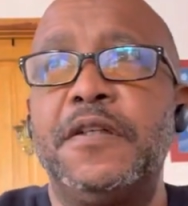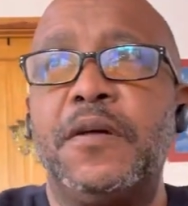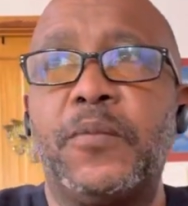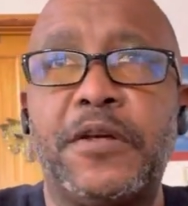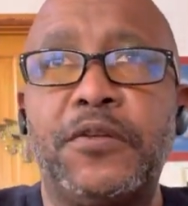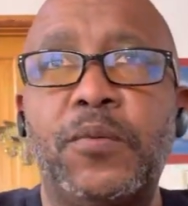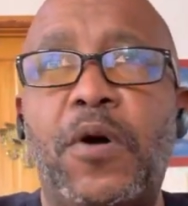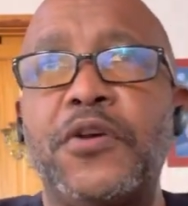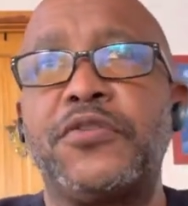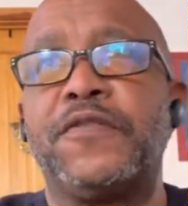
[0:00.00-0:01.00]
where you
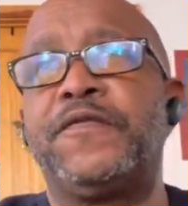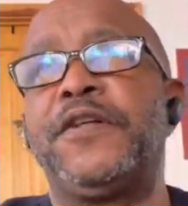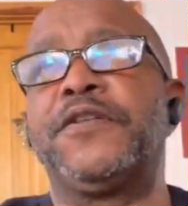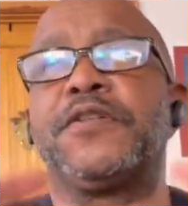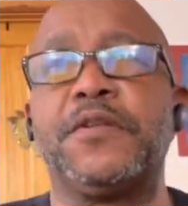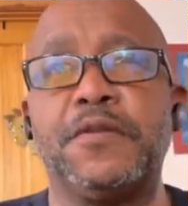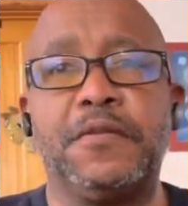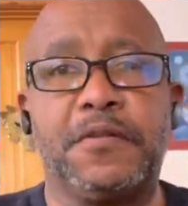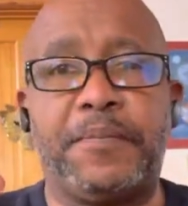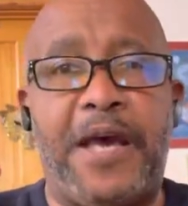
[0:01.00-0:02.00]
also filter
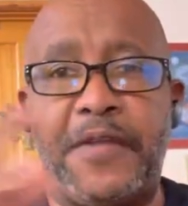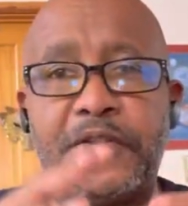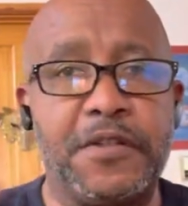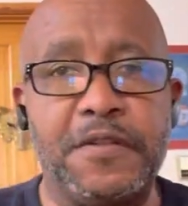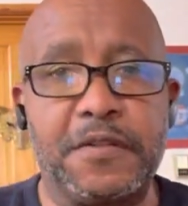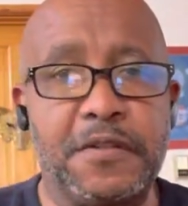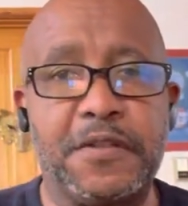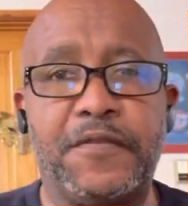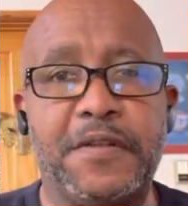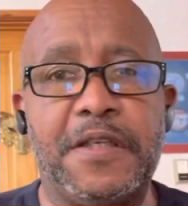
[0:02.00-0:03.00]
the pathogens and
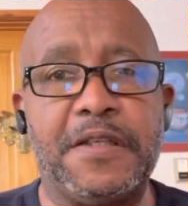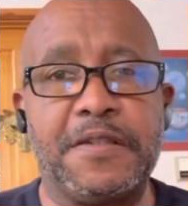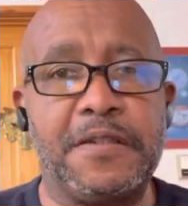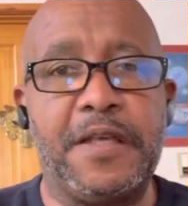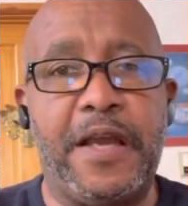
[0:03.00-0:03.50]
different things in the